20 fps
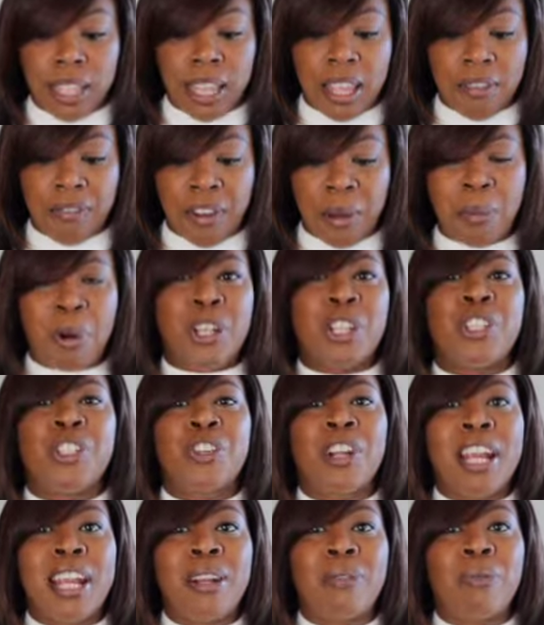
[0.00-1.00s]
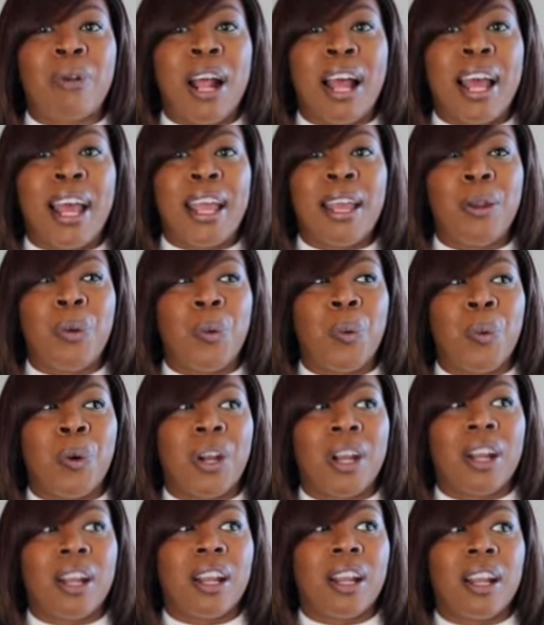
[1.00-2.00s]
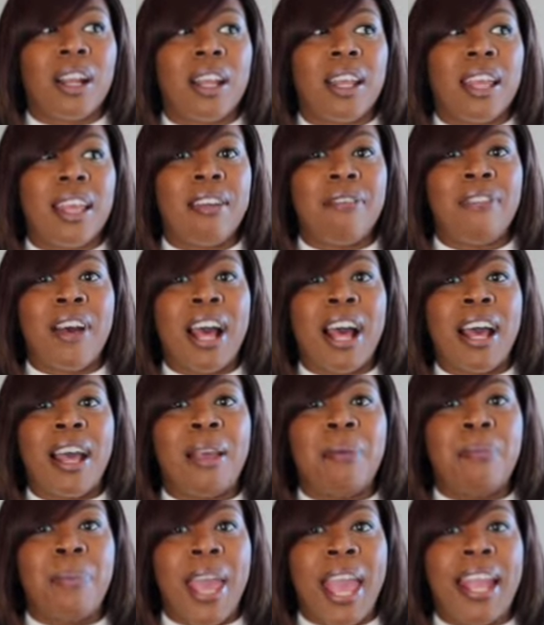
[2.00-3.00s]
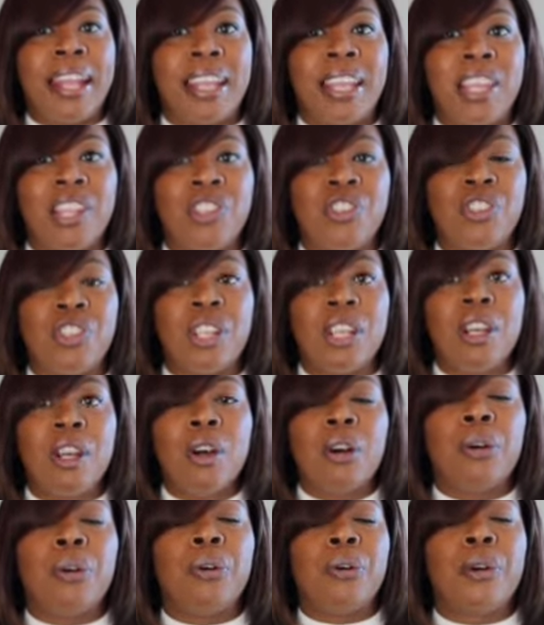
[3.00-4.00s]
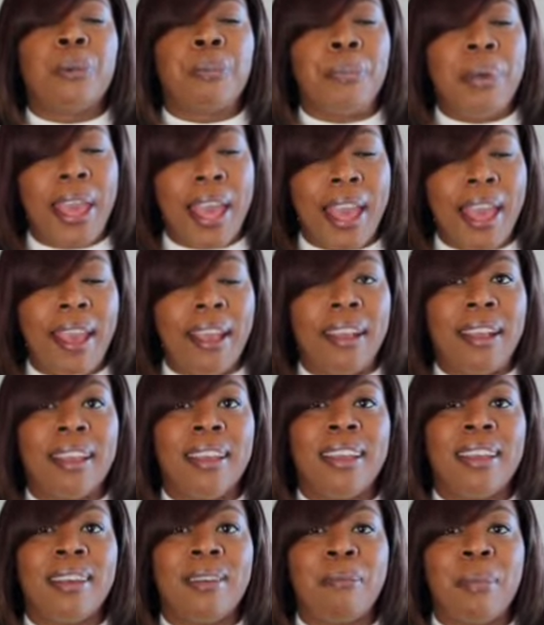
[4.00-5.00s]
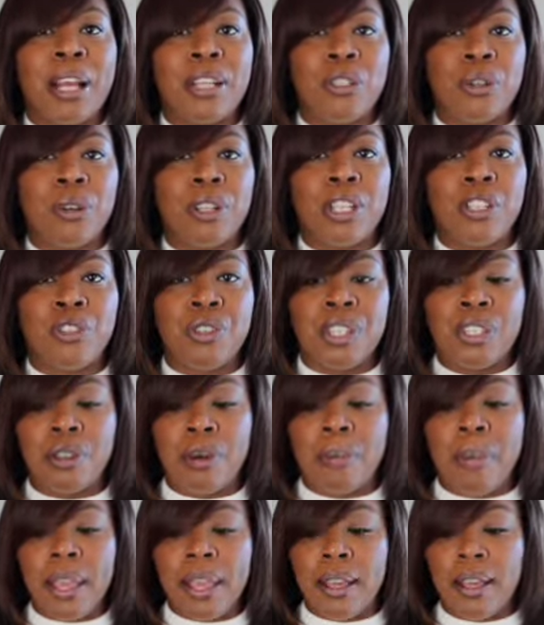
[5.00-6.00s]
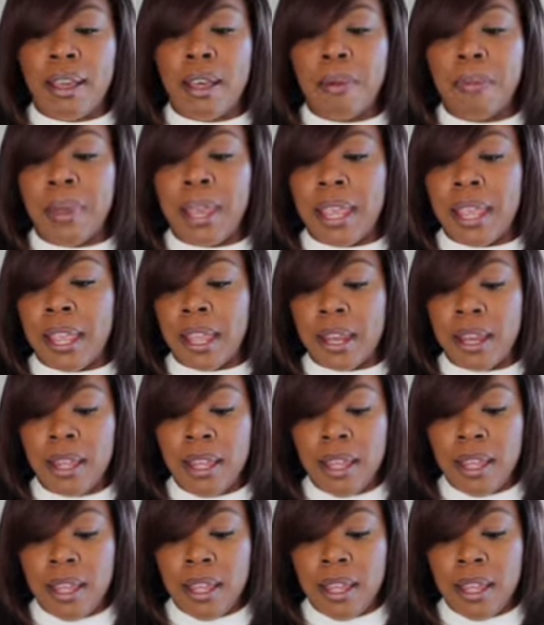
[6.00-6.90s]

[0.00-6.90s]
if I'm on a train ride or if I package or pack my toiletries or makeup and